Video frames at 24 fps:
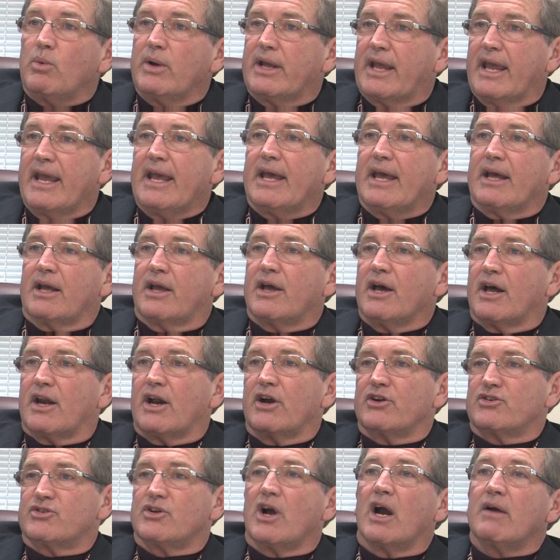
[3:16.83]
We can't cut
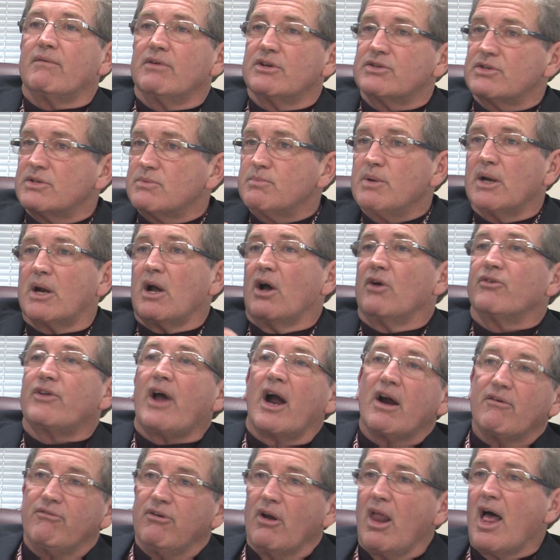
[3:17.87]
our services, because
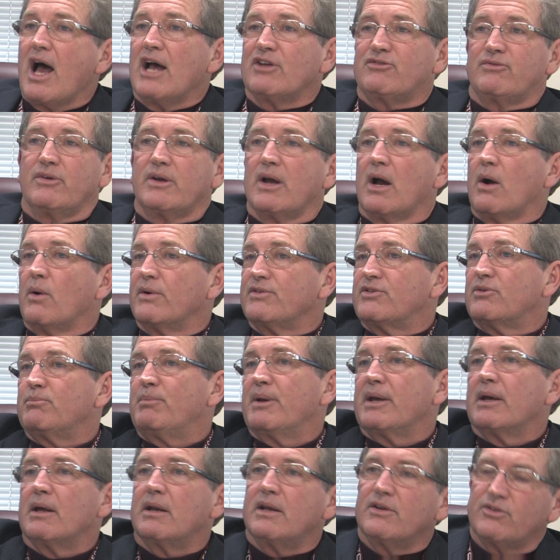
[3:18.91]
our philosophy always has
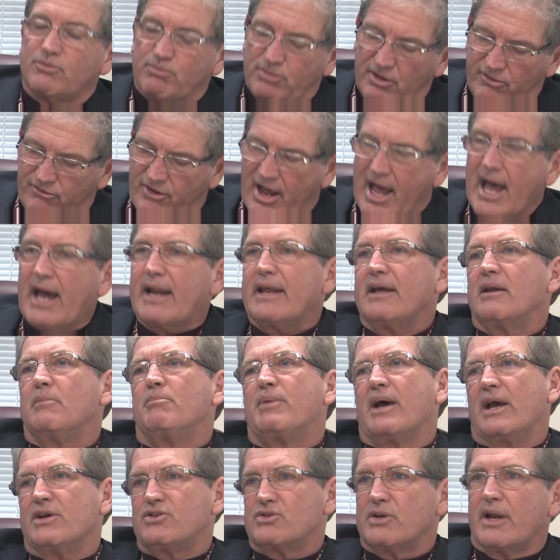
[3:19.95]
been is provide
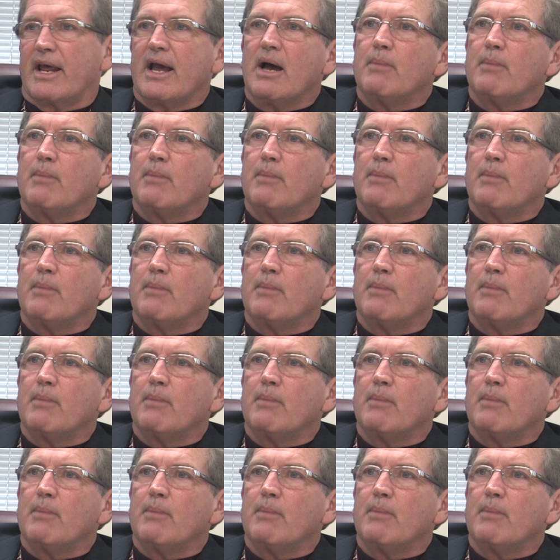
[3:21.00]
inpatient,